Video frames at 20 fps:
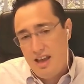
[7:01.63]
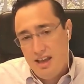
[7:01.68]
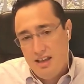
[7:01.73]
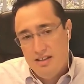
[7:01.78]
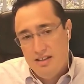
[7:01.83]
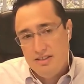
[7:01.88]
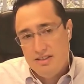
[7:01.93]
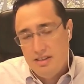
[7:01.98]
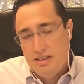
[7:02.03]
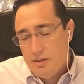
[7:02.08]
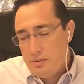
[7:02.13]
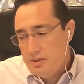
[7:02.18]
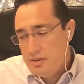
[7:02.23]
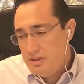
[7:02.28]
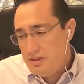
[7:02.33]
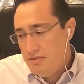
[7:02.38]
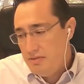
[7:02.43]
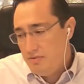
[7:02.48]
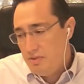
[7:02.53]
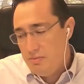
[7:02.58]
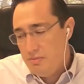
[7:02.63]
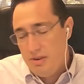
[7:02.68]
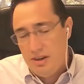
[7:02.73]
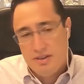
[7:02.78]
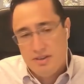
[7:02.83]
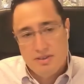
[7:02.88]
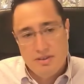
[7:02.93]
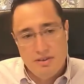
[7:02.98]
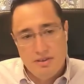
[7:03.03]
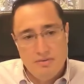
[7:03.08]
sequence
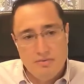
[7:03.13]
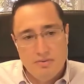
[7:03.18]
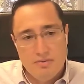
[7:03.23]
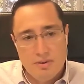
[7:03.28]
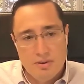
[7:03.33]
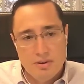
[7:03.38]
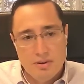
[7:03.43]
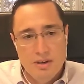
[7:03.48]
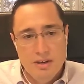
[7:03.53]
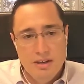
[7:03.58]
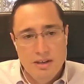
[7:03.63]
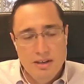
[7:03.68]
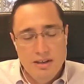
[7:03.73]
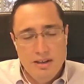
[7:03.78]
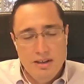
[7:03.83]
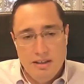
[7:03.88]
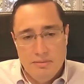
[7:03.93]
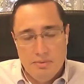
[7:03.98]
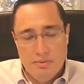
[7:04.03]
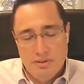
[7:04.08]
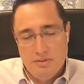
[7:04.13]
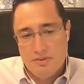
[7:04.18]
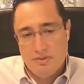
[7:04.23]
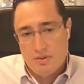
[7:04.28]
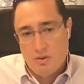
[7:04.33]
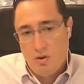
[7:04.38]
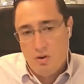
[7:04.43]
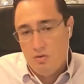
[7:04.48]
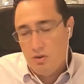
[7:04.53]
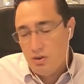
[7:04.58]
information for, I believe it was
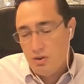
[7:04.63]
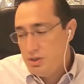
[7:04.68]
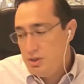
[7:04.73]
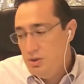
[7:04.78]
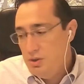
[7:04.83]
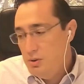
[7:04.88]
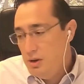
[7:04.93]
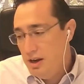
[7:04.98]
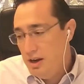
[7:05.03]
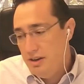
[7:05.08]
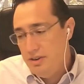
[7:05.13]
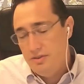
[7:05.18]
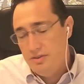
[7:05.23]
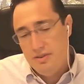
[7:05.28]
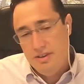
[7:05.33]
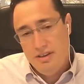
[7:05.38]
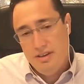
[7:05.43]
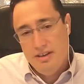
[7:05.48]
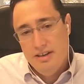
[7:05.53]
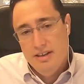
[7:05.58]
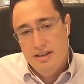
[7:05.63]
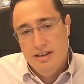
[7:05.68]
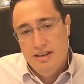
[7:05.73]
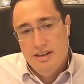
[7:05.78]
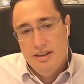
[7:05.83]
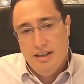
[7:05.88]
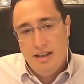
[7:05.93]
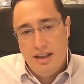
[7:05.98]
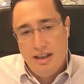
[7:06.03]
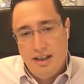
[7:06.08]
over 200
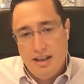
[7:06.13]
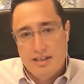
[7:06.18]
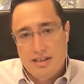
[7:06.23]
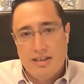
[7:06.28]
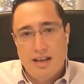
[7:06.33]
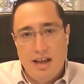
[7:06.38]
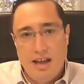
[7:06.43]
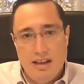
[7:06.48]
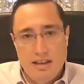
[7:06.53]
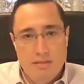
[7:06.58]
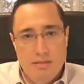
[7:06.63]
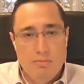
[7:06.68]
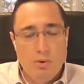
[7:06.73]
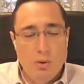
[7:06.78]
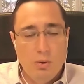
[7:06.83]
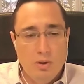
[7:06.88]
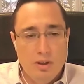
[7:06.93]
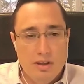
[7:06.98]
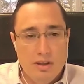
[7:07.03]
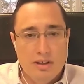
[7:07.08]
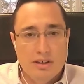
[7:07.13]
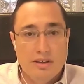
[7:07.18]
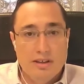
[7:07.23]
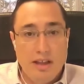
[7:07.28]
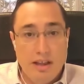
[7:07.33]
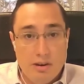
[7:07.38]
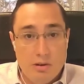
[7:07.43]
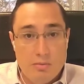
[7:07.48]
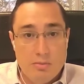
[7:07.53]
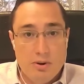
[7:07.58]
anti-Ebola
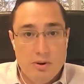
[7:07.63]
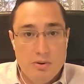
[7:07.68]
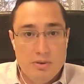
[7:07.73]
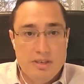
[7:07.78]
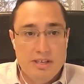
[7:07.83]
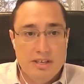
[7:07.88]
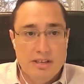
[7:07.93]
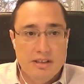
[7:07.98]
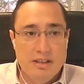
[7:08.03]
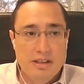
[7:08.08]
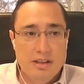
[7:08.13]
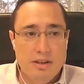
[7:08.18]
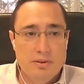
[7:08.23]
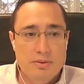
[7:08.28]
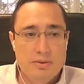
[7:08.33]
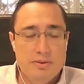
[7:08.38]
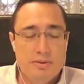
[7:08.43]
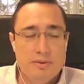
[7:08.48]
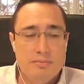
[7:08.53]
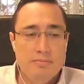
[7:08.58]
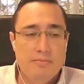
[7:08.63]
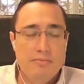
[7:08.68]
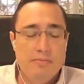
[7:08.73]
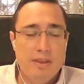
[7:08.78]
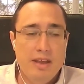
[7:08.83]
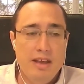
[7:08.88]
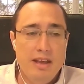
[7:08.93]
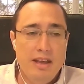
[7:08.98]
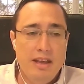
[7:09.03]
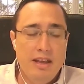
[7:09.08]
glycoprotein clones.
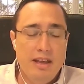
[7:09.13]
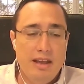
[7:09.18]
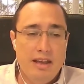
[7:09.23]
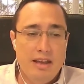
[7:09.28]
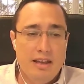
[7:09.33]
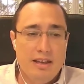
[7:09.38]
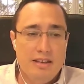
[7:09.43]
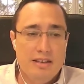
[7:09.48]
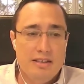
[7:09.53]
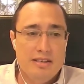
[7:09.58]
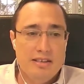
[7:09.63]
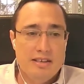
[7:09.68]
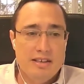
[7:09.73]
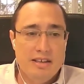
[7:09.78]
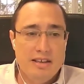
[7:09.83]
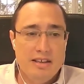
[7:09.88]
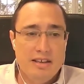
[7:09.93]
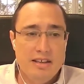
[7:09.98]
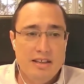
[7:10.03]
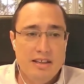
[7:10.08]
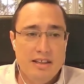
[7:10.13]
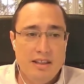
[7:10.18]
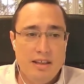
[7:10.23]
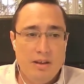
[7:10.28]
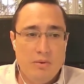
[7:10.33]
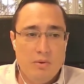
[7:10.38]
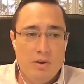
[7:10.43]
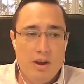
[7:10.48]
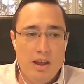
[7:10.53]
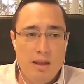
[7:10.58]
And they
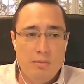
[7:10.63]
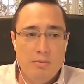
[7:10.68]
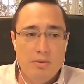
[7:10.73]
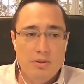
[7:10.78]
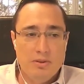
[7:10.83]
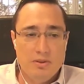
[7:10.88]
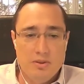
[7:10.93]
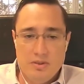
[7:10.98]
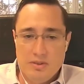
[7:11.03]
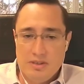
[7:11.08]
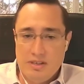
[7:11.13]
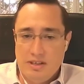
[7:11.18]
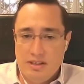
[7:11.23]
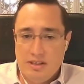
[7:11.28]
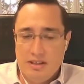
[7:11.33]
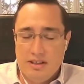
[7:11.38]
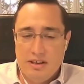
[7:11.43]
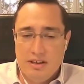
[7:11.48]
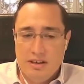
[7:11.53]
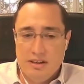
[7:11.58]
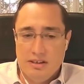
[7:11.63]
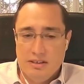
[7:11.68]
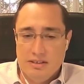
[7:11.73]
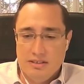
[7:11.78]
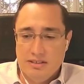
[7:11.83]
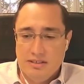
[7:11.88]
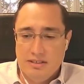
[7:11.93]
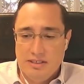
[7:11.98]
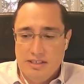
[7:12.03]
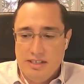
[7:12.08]
were able, using their
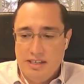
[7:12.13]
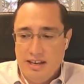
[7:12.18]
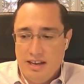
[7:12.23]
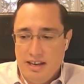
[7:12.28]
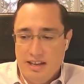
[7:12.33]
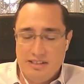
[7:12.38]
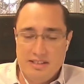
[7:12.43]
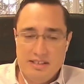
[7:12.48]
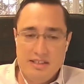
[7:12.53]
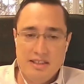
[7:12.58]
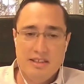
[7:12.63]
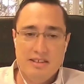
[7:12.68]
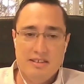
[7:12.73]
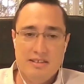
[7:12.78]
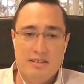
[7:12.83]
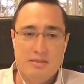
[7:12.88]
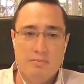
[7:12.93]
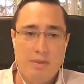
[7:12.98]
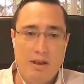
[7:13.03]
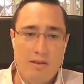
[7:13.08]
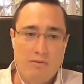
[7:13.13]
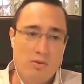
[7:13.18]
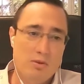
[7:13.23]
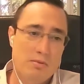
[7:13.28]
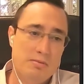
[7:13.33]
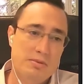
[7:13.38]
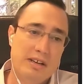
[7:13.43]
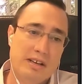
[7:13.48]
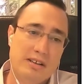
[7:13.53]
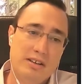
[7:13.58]
DNA synthesis platform
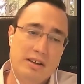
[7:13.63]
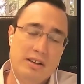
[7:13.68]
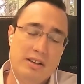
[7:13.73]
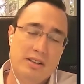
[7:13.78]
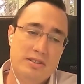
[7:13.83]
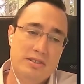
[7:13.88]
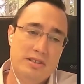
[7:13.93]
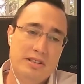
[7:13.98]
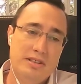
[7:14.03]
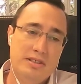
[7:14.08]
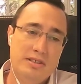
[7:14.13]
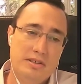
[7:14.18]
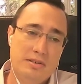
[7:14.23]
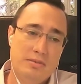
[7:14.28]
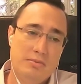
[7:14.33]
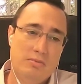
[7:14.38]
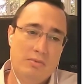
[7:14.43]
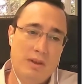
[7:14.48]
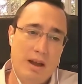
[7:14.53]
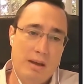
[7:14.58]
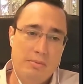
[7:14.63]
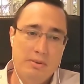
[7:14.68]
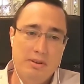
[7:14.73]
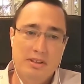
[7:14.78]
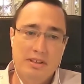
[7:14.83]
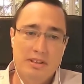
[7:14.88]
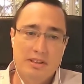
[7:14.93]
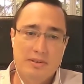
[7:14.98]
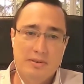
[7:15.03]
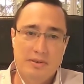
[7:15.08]
technology, to rapidly
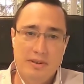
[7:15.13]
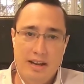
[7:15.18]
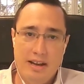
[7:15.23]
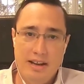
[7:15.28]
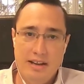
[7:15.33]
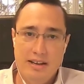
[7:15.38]
create